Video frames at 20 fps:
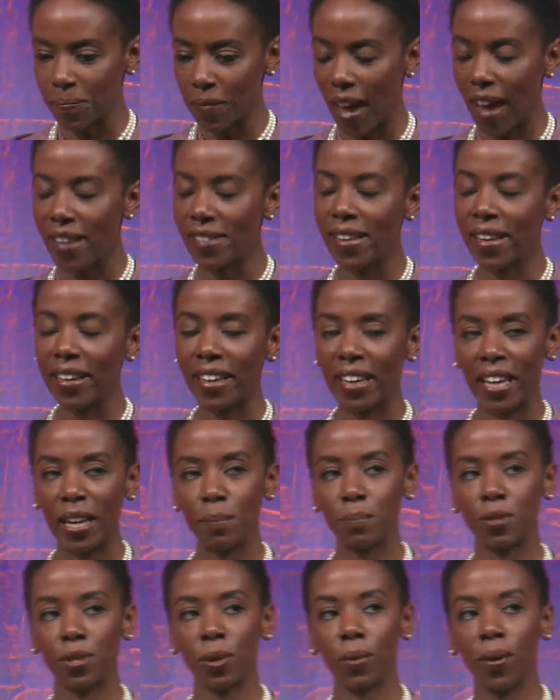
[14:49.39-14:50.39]
As I
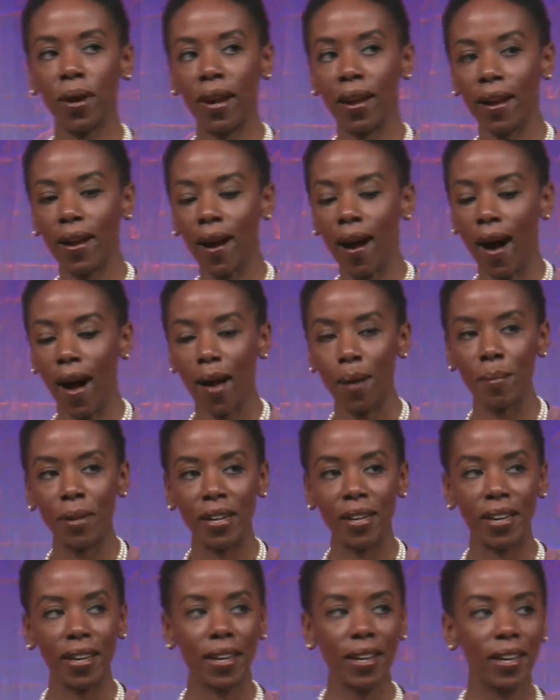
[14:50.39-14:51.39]
keep doing
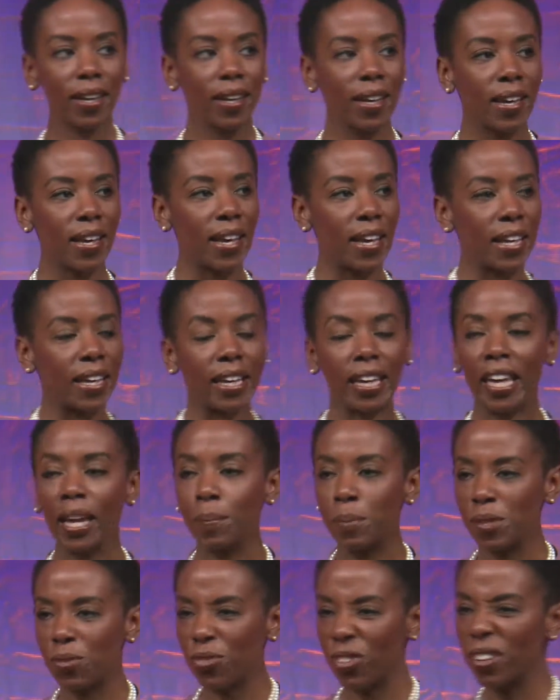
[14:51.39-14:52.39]
comedy, it
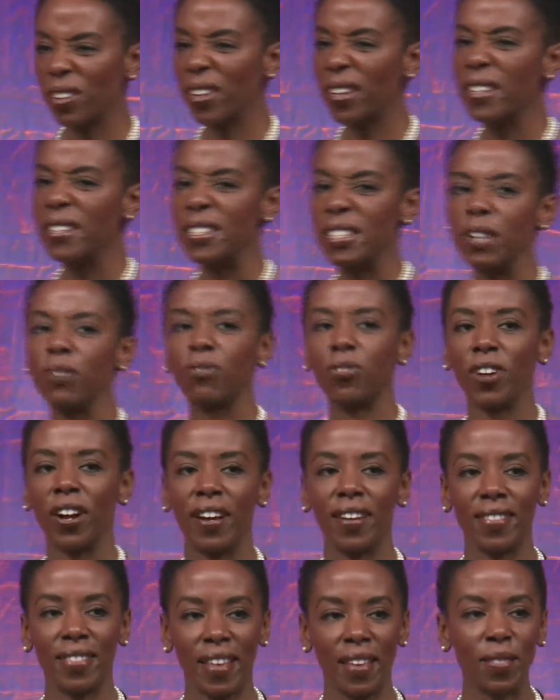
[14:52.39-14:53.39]
keeps feeling
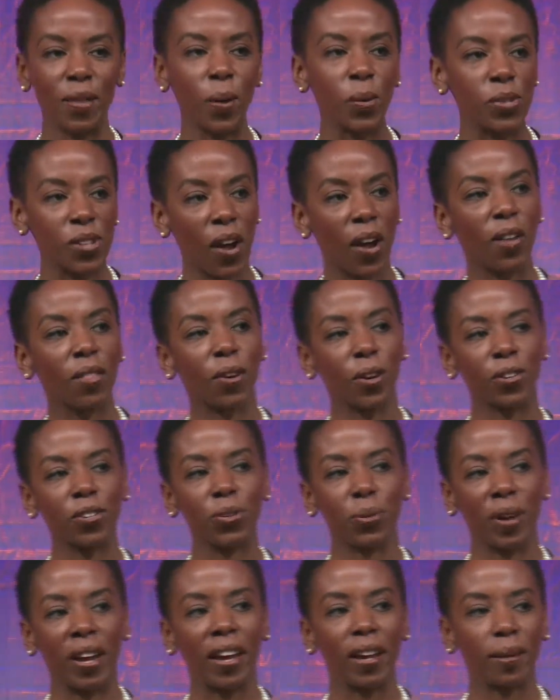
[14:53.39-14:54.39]
different than those other
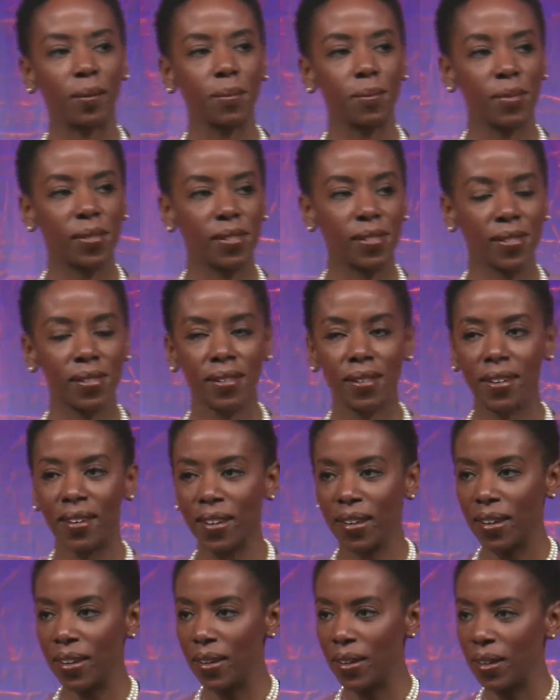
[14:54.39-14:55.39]
dreams.
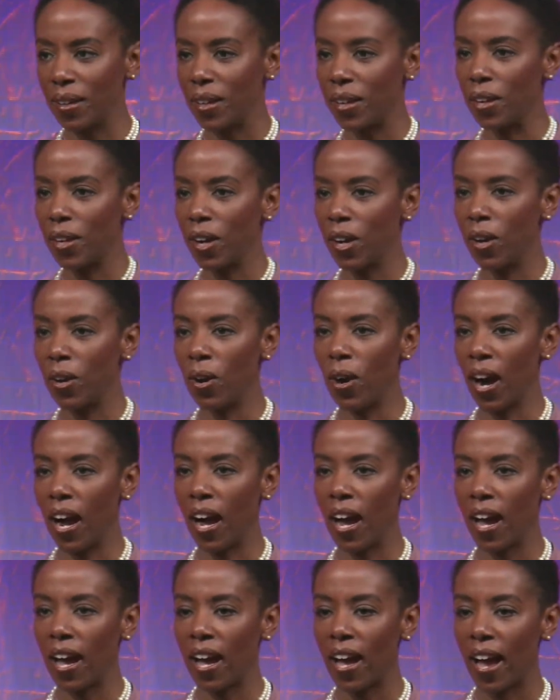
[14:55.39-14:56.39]
You know,
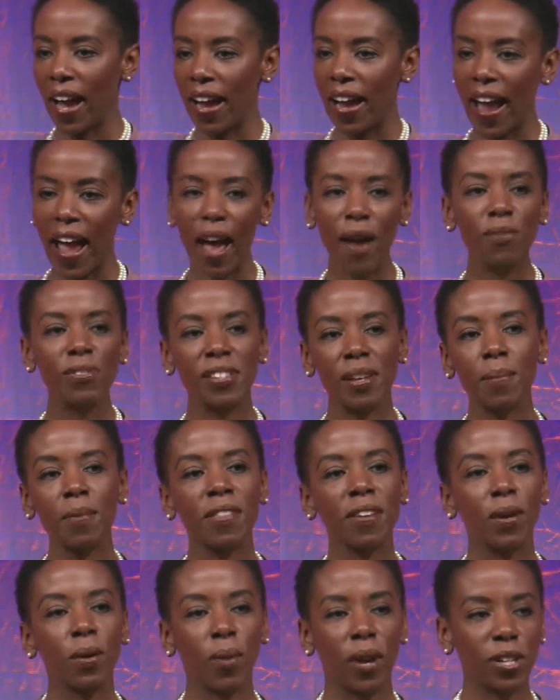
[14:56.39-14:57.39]
I have some of
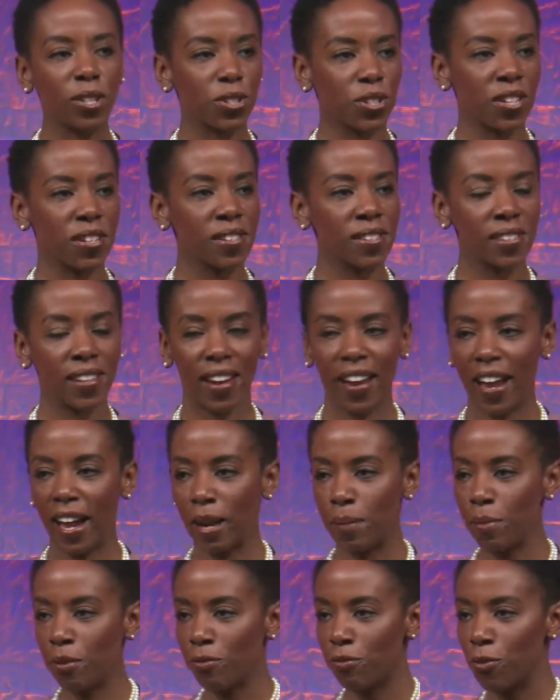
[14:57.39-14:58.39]
the questions that I
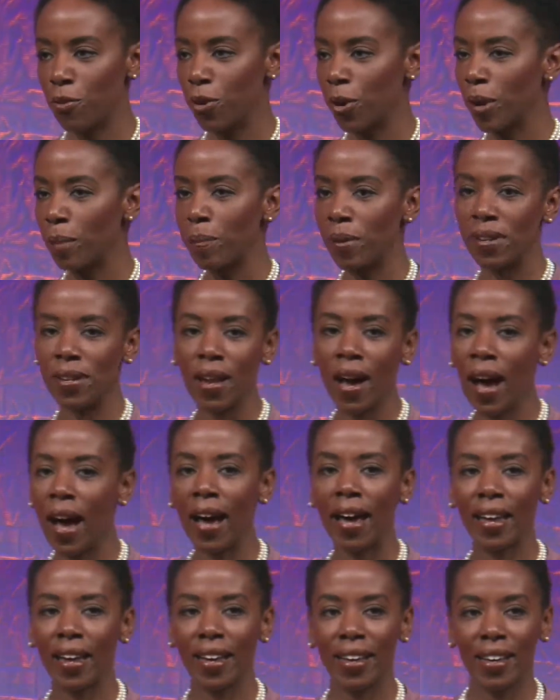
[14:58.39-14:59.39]
had before, but
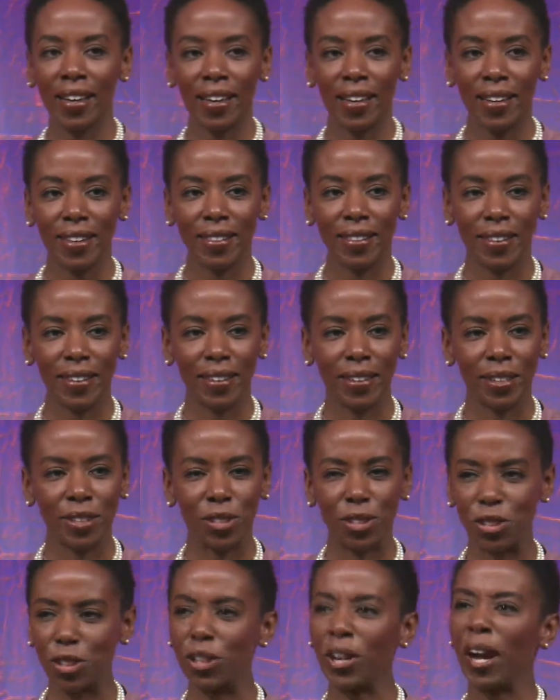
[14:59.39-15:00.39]
not the
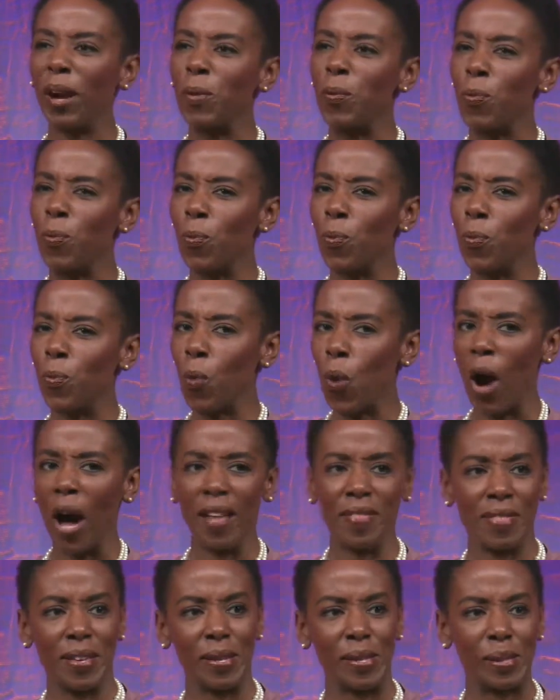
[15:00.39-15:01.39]
should I
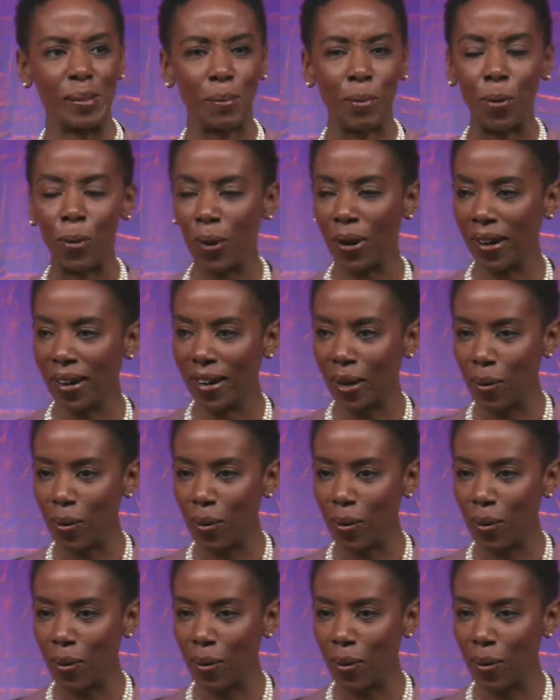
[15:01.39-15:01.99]
want this more